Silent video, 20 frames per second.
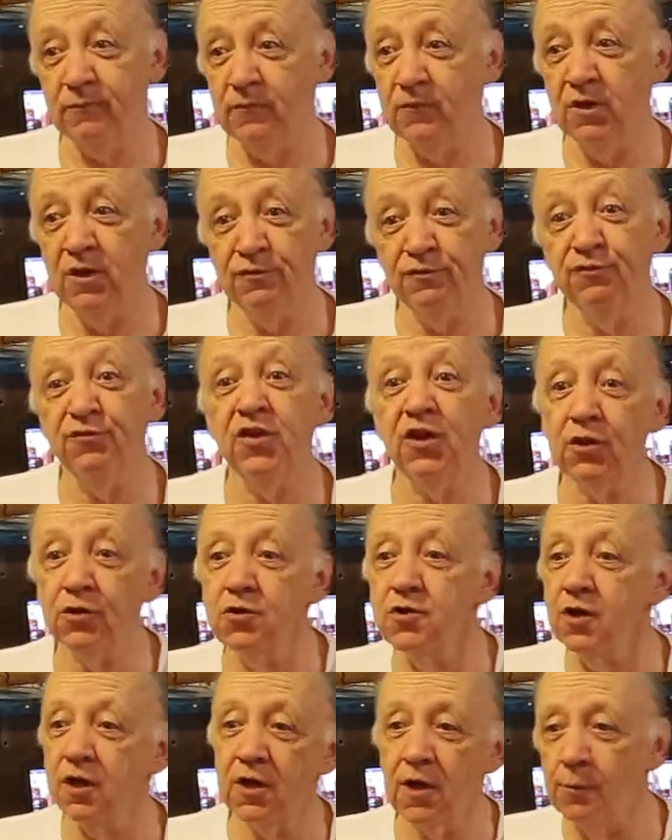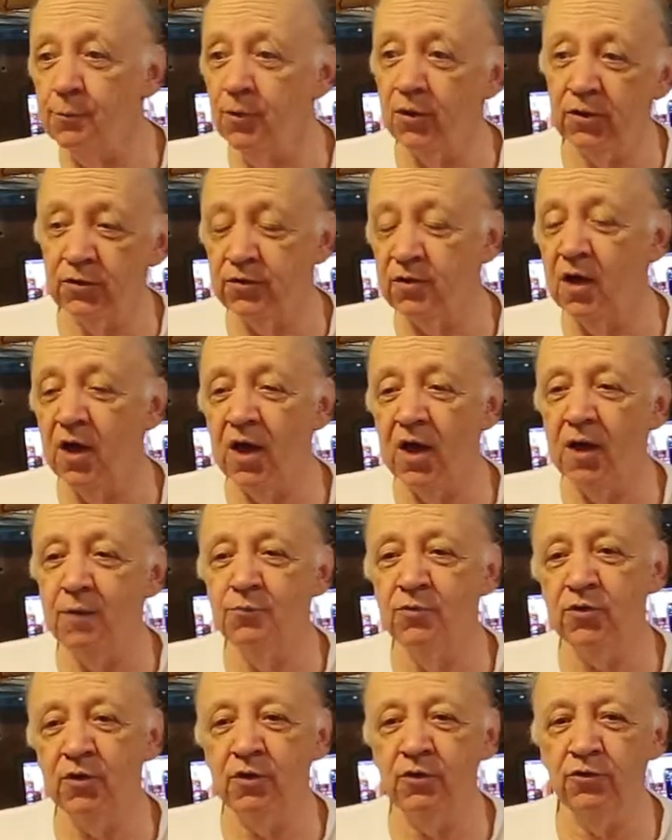It flickered a couple of
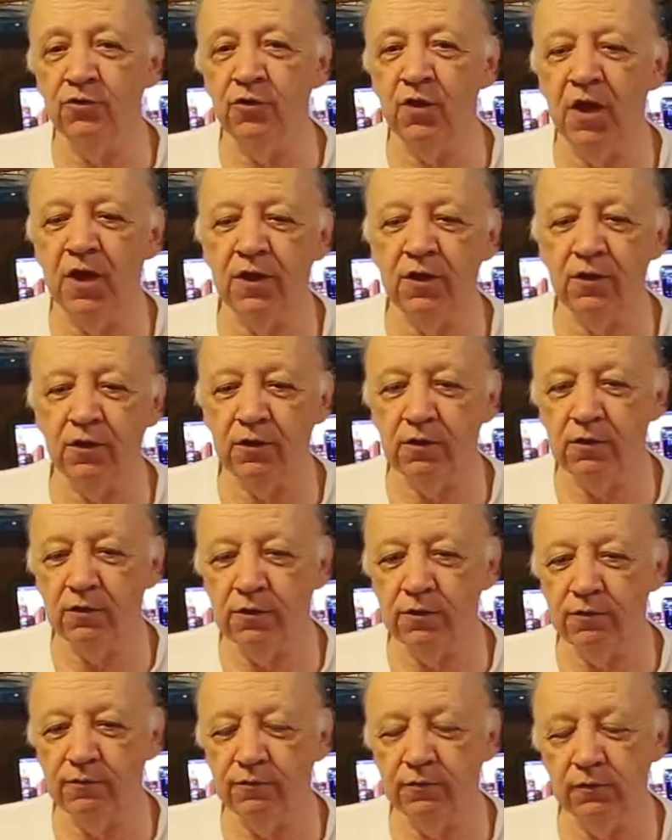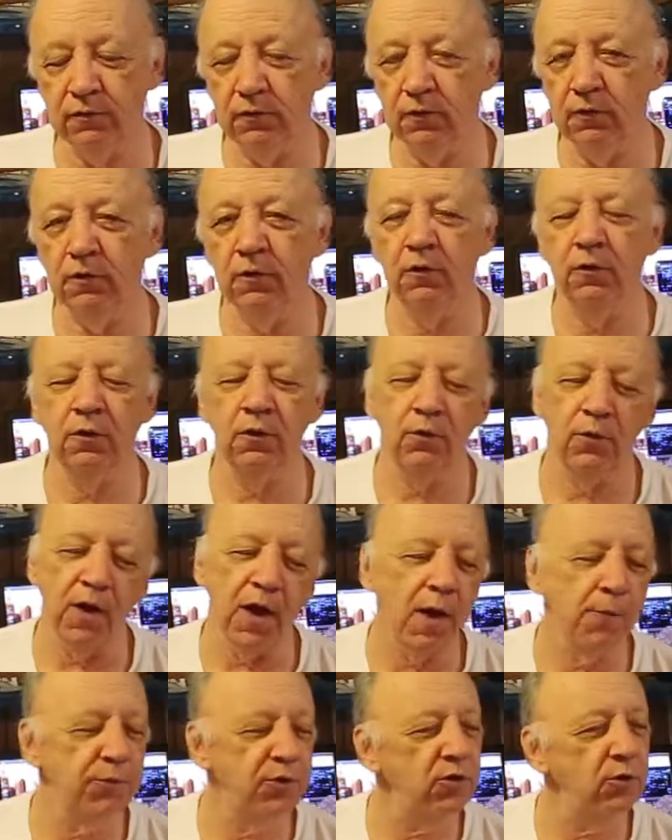times, and I was like, oh
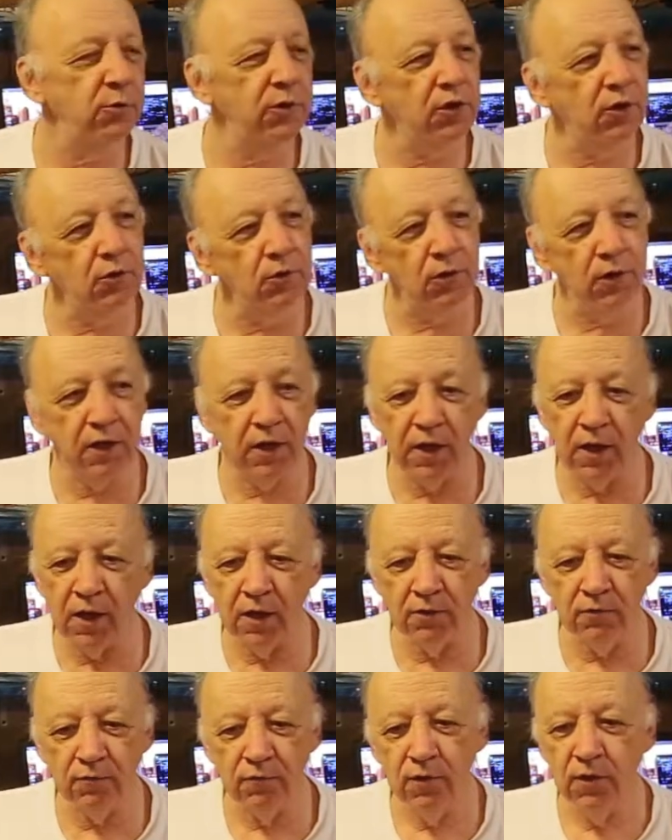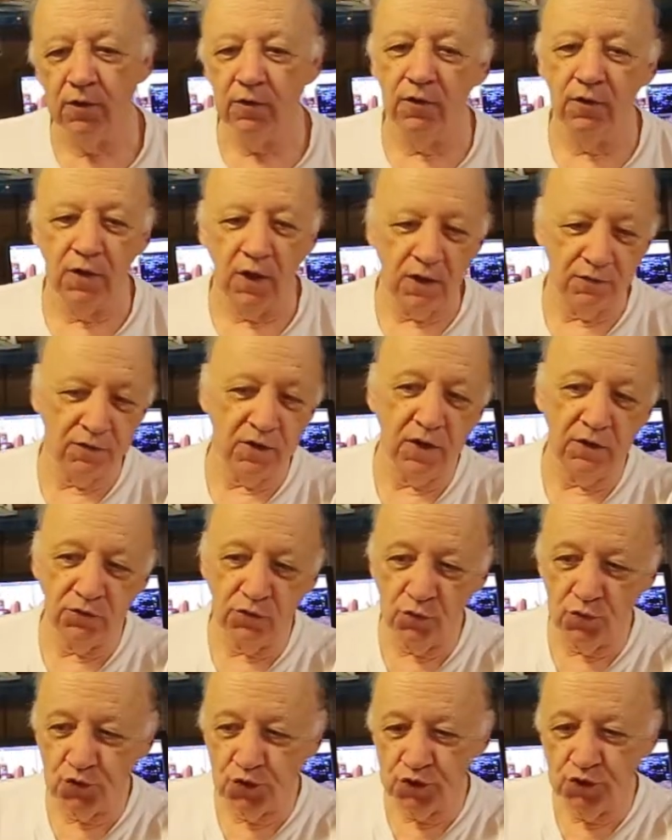crap, here we go again. I've got
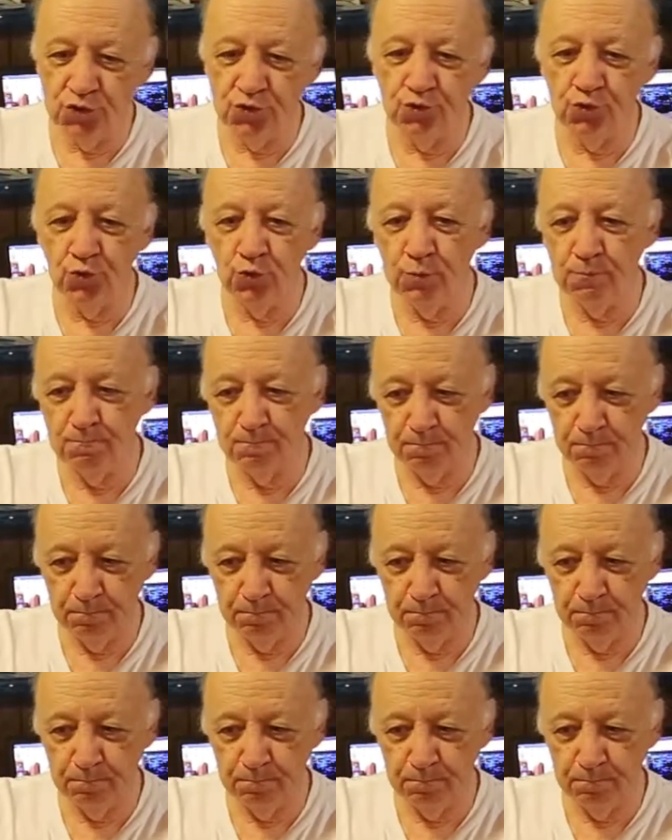those two